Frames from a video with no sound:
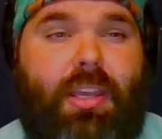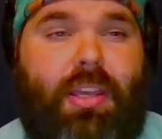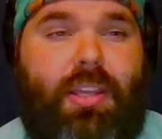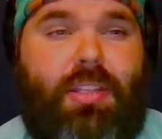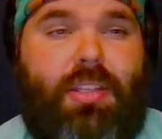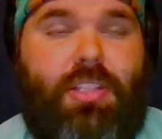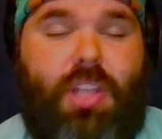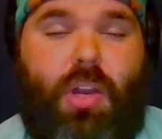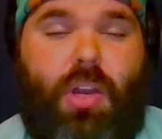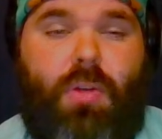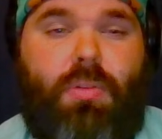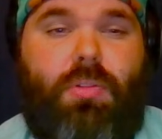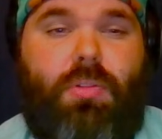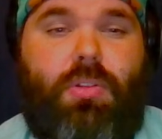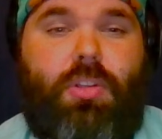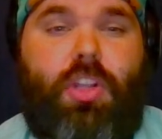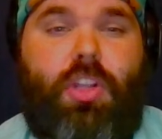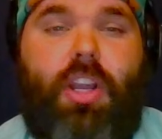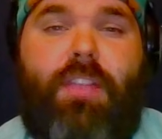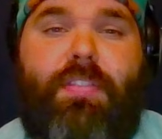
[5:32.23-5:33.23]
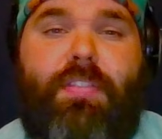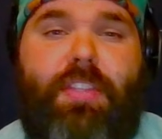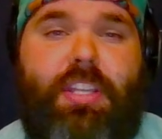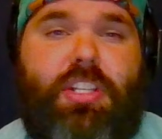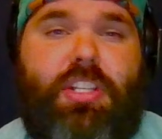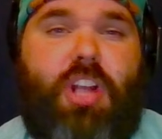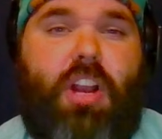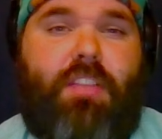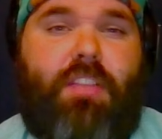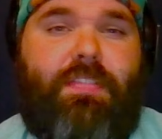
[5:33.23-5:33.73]
So, look for
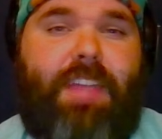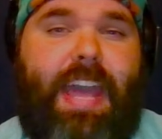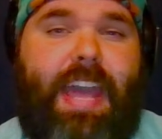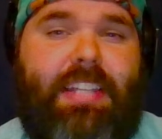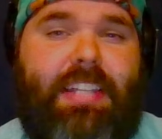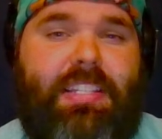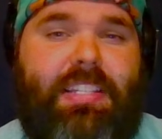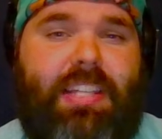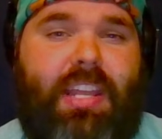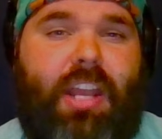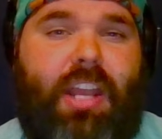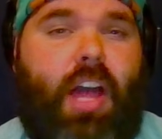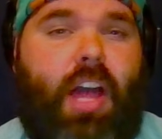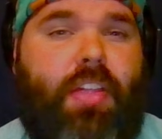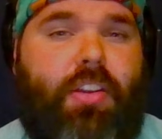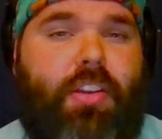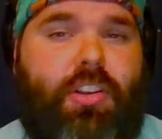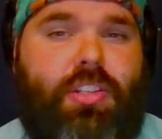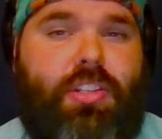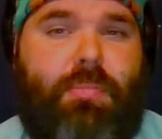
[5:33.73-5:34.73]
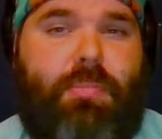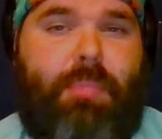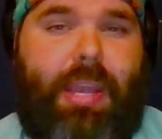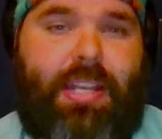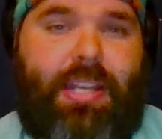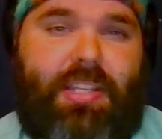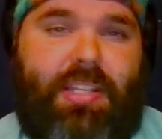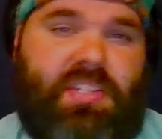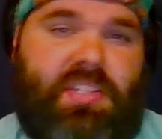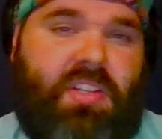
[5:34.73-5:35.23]
these artifacts that others
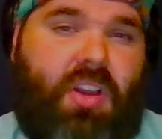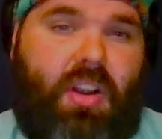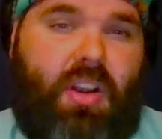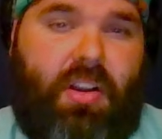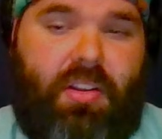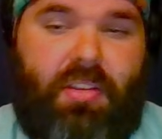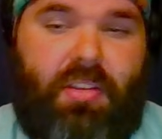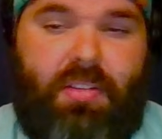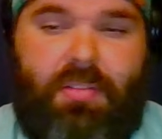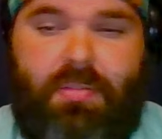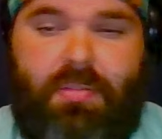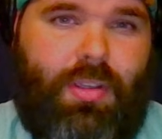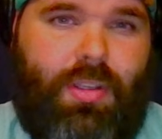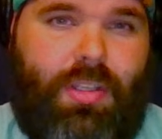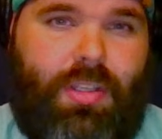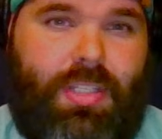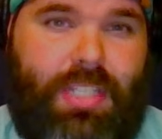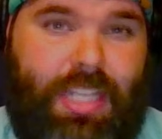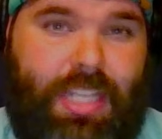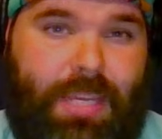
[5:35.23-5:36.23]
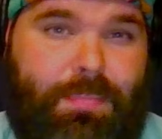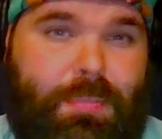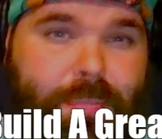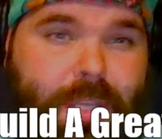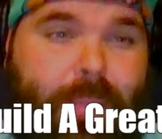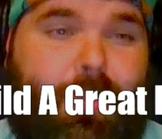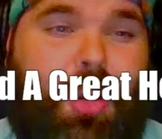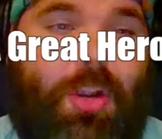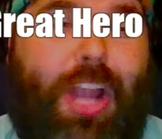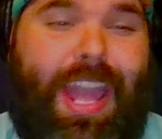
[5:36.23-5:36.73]
might discard. Tip
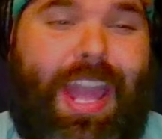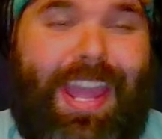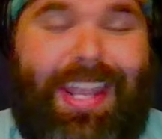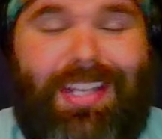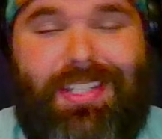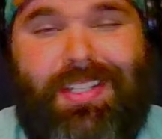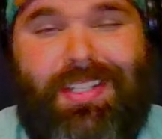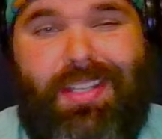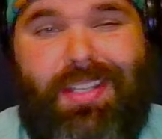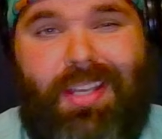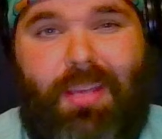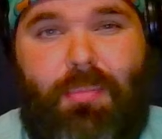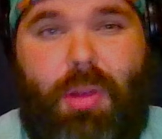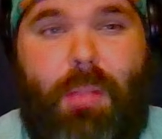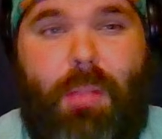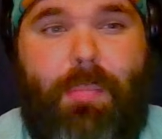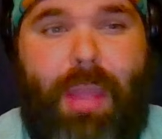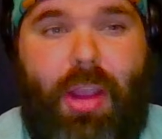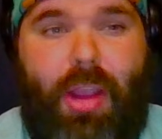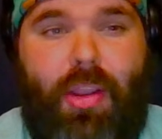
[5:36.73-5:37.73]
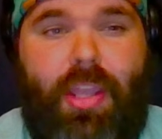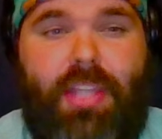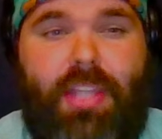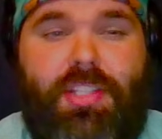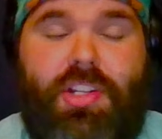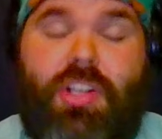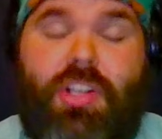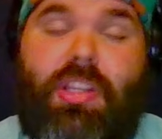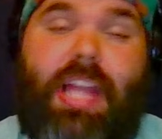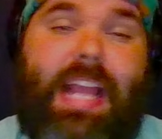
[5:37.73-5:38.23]
number 8.
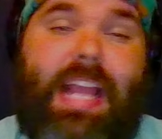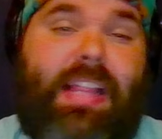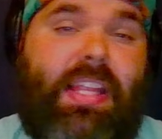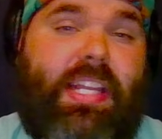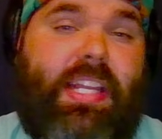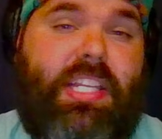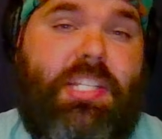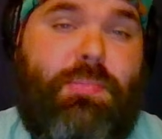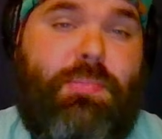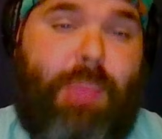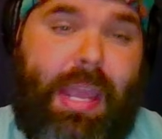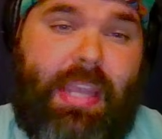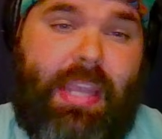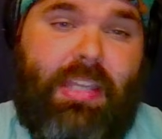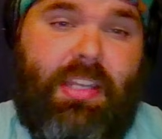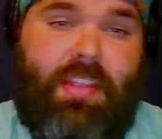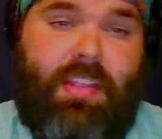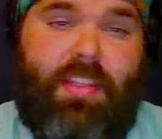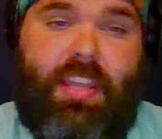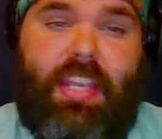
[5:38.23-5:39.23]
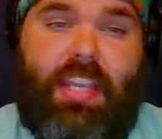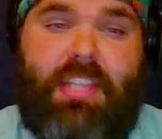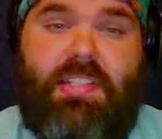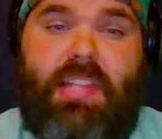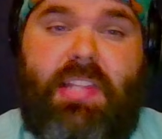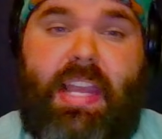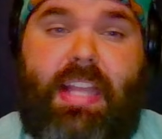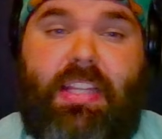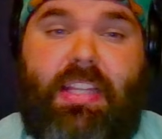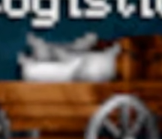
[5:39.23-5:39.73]
Barbarians are likely to spec into
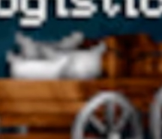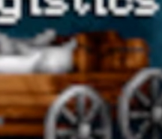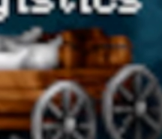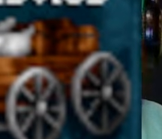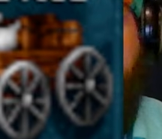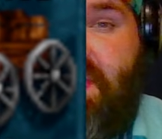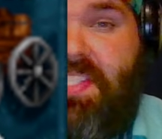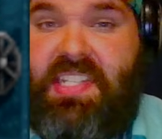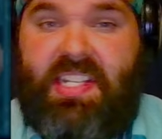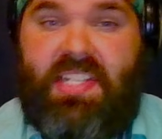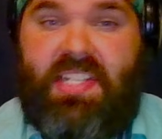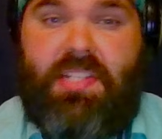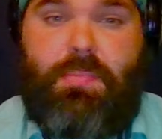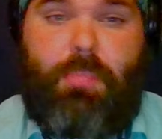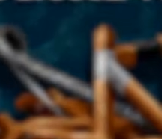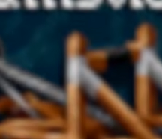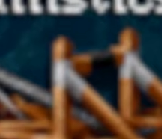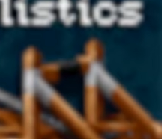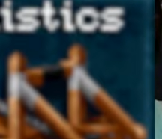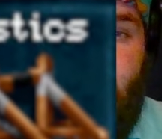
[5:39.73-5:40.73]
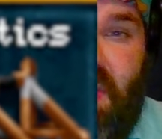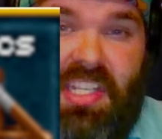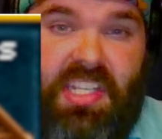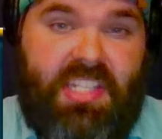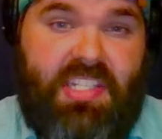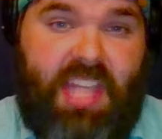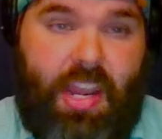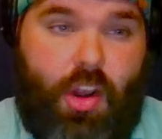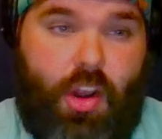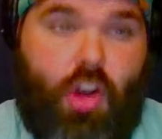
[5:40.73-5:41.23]
things like logistics,
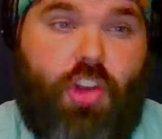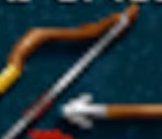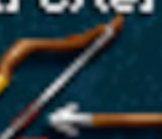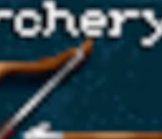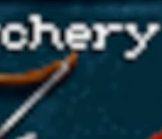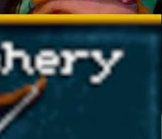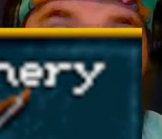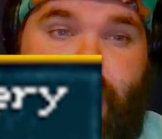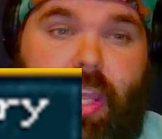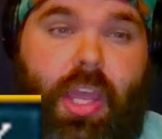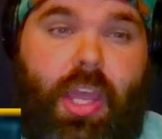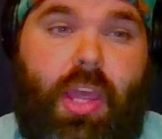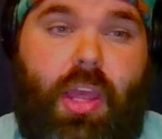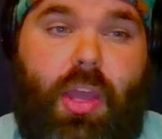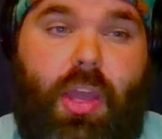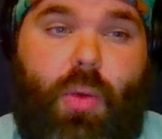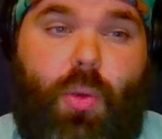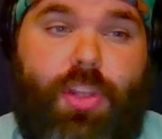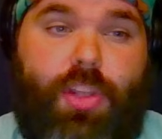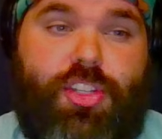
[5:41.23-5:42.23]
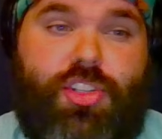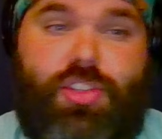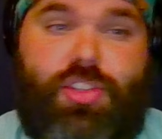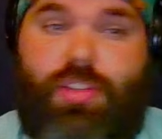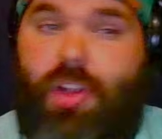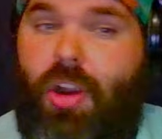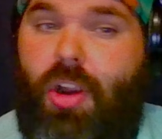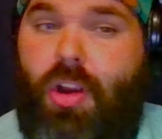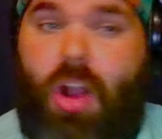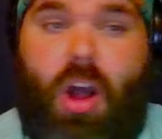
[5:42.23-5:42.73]
ballistics, and archery,
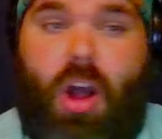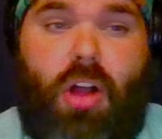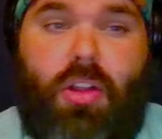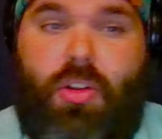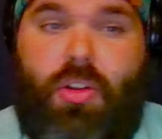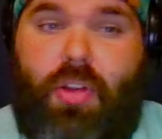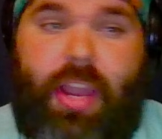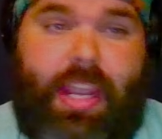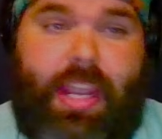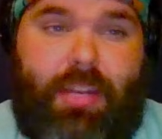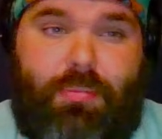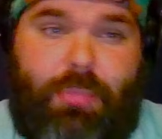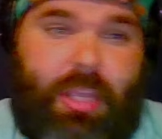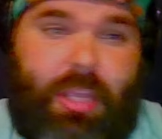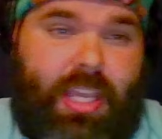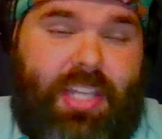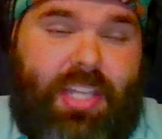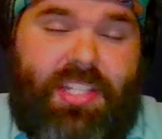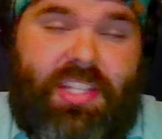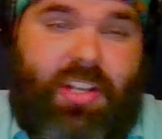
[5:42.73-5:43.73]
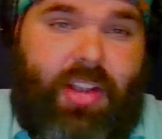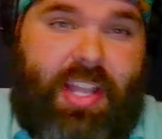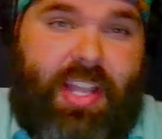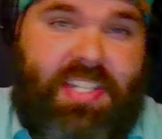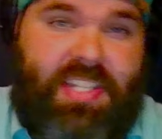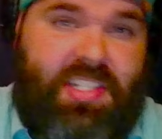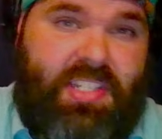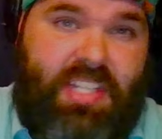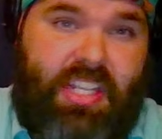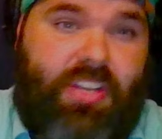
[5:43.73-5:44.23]
which are all great because they're
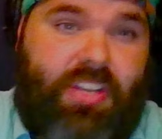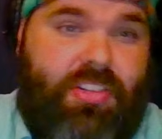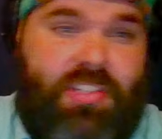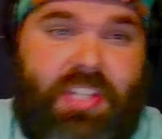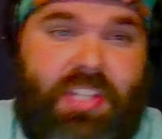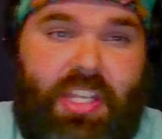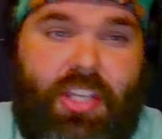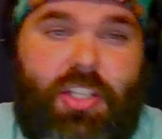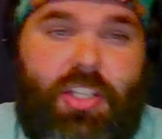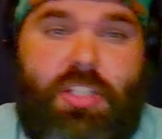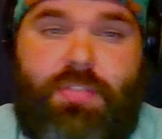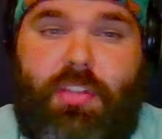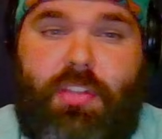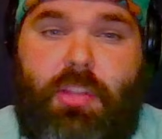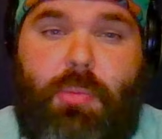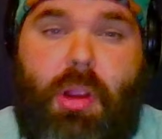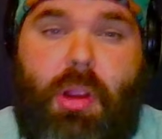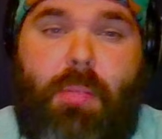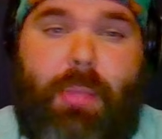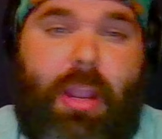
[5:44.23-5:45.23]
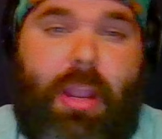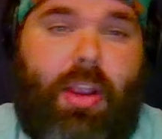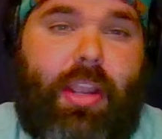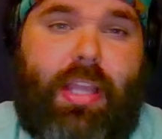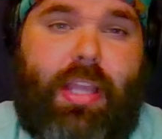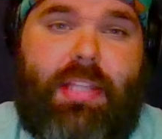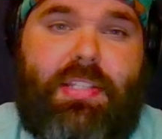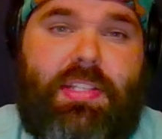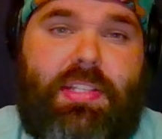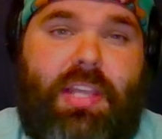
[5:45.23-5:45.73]
S-tier skills for the
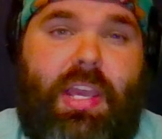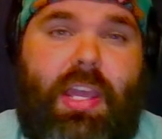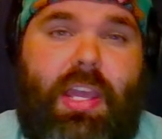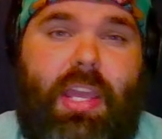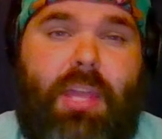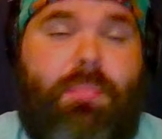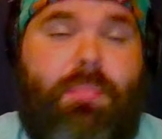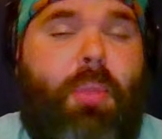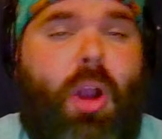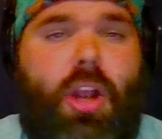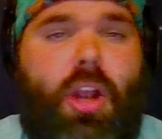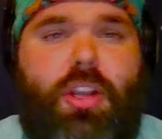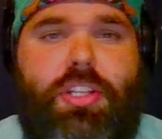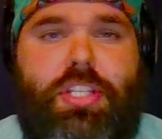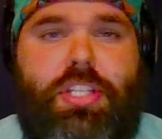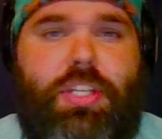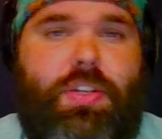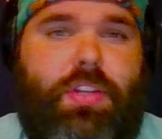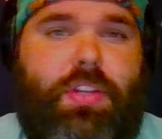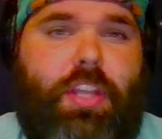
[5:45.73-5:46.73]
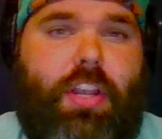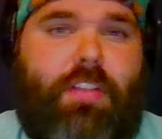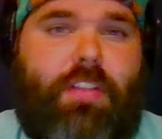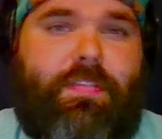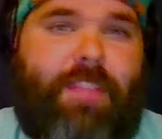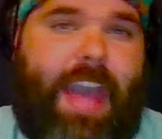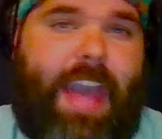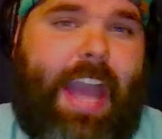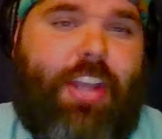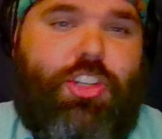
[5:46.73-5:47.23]
Barbarians, in part due to your
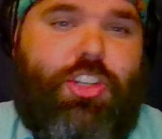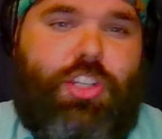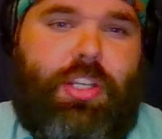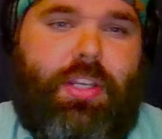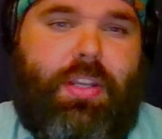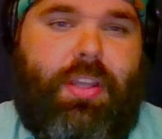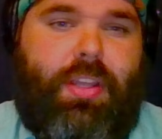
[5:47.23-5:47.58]
faction.